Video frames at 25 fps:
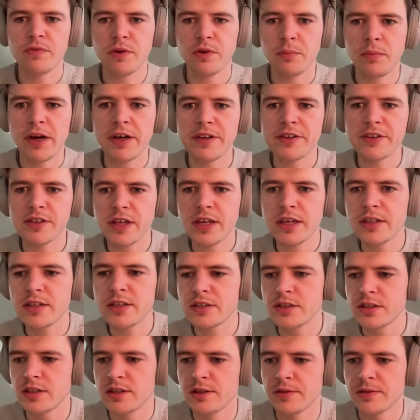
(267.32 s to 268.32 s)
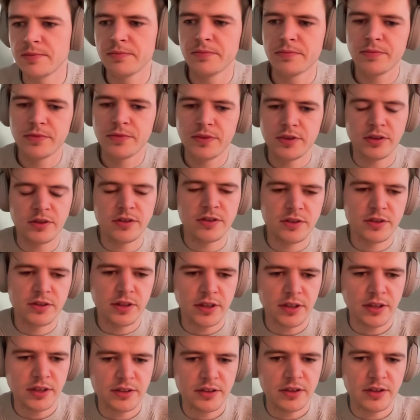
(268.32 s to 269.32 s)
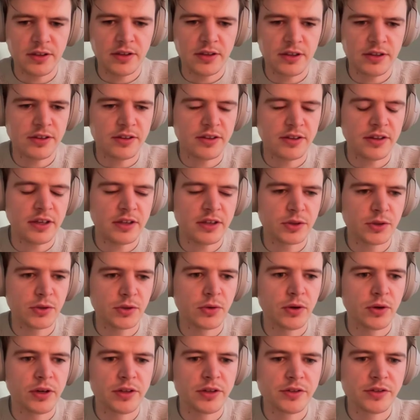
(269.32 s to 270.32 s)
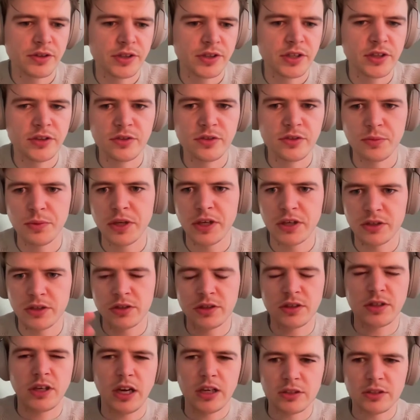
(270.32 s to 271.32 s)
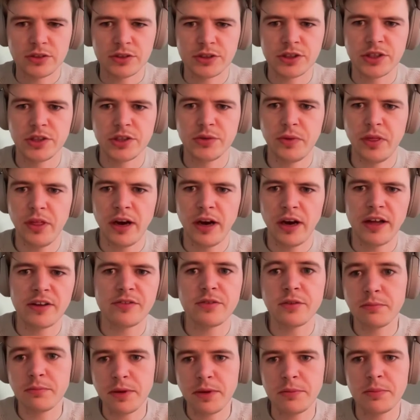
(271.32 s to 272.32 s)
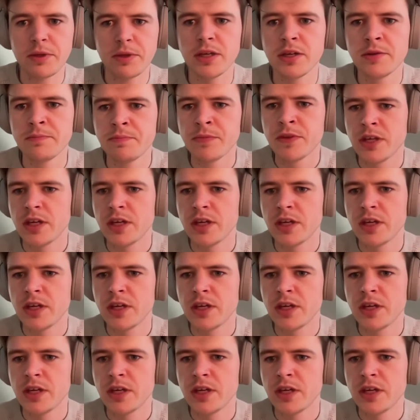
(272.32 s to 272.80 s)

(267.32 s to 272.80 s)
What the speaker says: from my side, since as I said, Juan is not here, so we can't continue with the last one maybe.